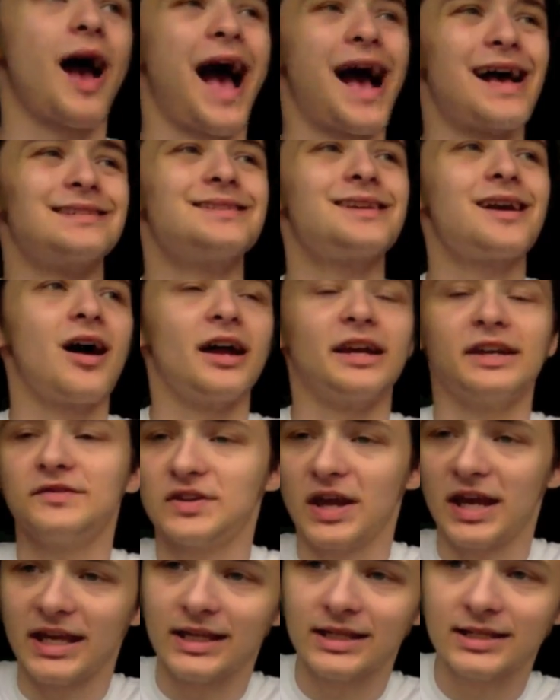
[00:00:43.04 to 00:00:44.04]
Has kind of
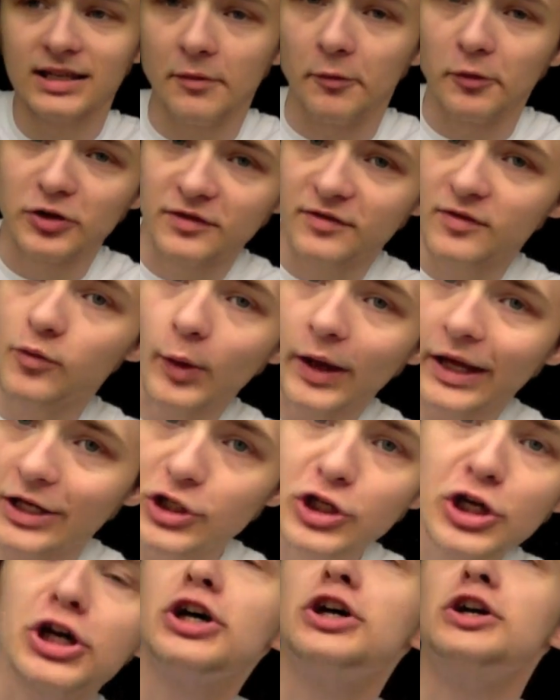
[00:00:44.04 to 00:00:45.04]
taken somewhat of a
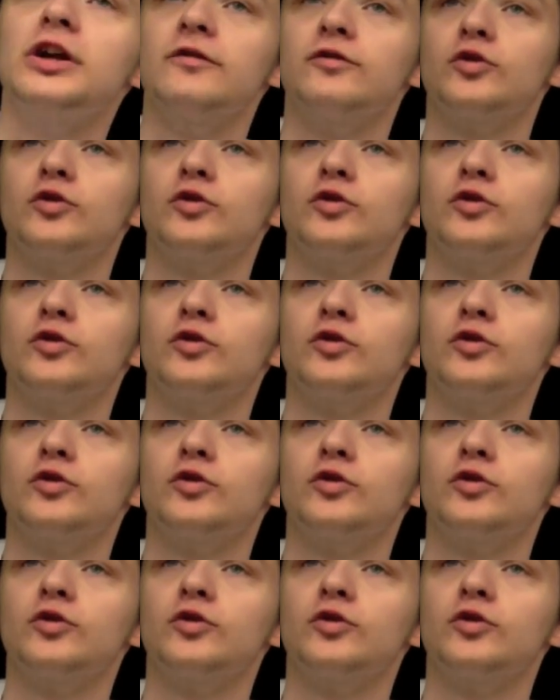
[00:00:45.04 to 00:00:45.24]
weird turn,